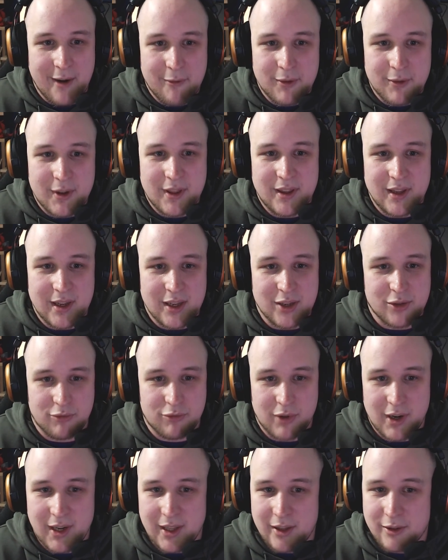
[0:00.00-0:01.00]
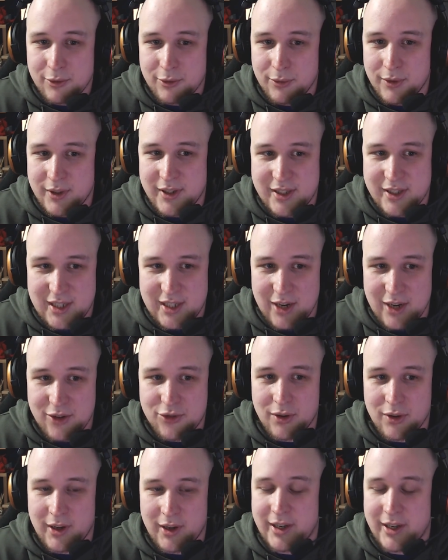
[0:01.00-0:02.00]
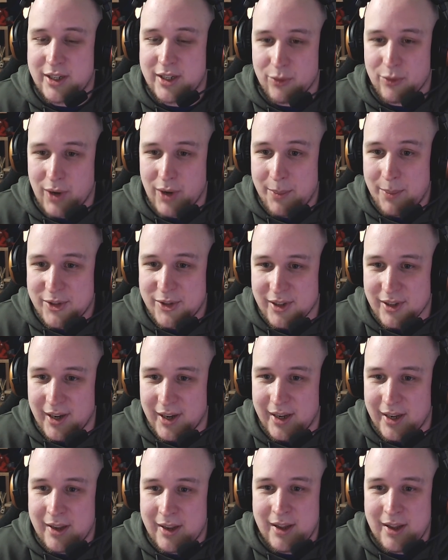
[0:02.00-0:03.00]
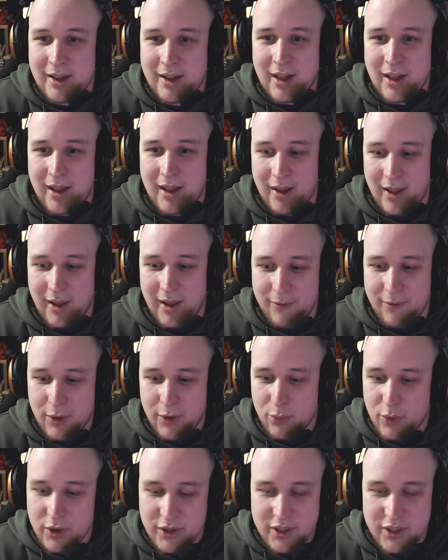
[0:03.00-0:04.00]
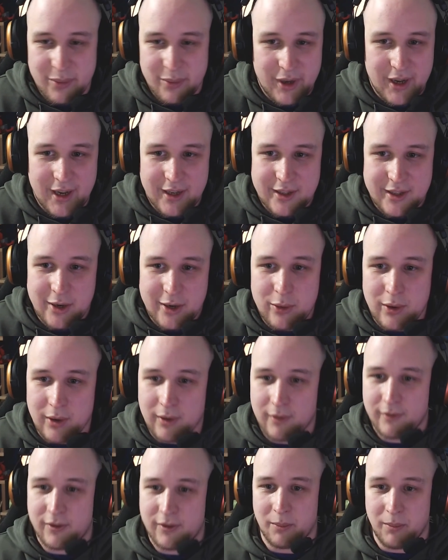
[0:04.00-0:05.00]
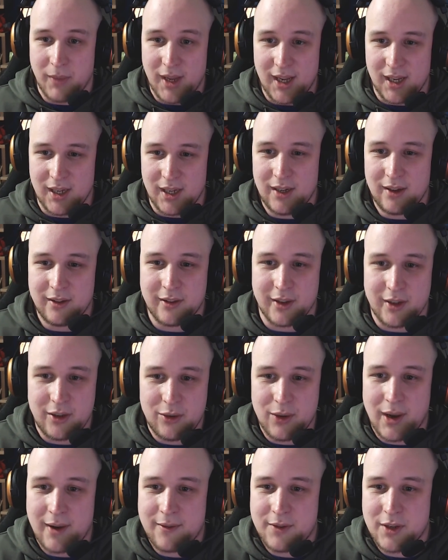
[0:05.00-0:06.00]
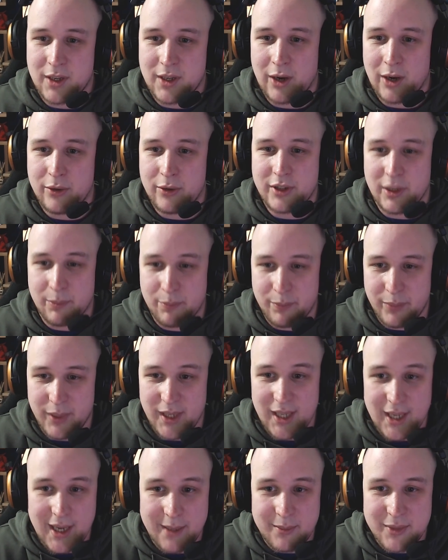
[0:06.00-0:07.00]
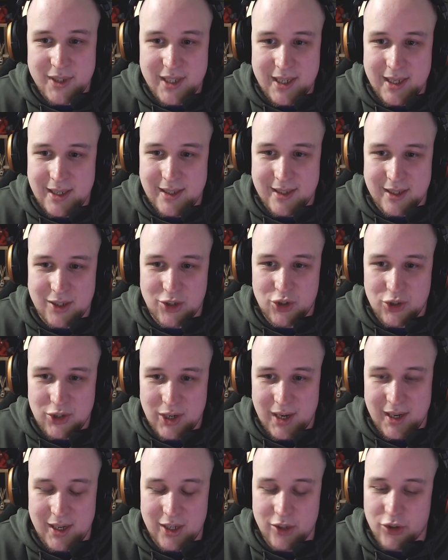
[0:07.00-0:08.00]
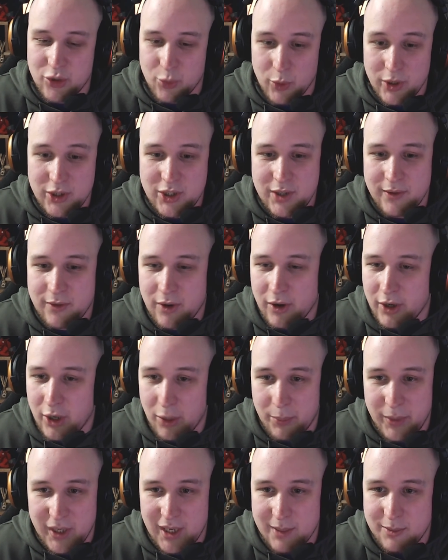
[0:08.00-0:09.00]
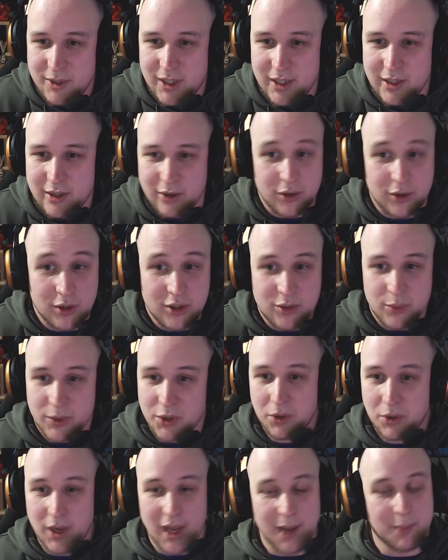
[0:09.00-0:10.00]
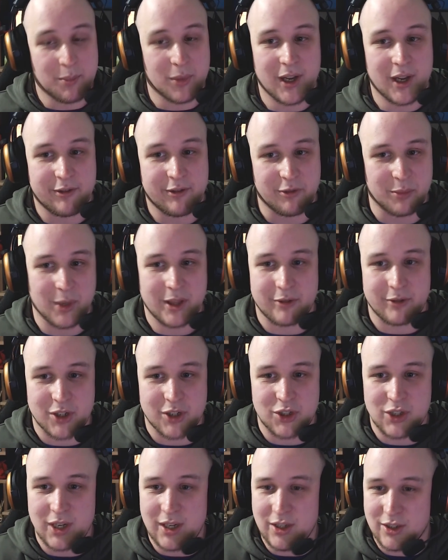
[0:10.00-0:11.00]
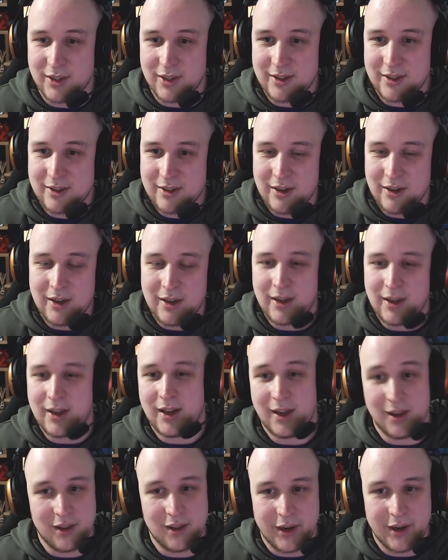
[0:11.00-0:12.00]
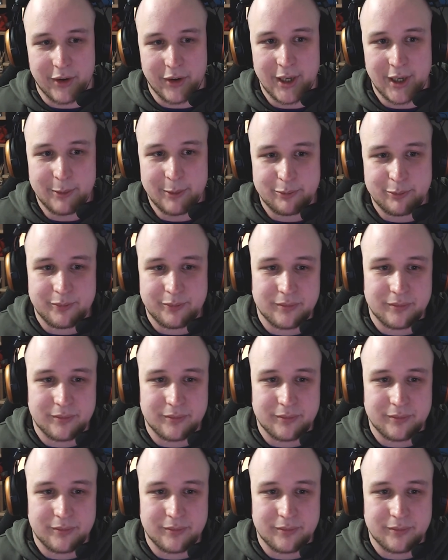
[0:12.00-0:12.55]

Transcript: everything is running through this centralized website. If you want to buy a token from me, then you have to go onto BMT's exchange. Once you've got your BMT tokens, which you can buy from other exchanges, in theory,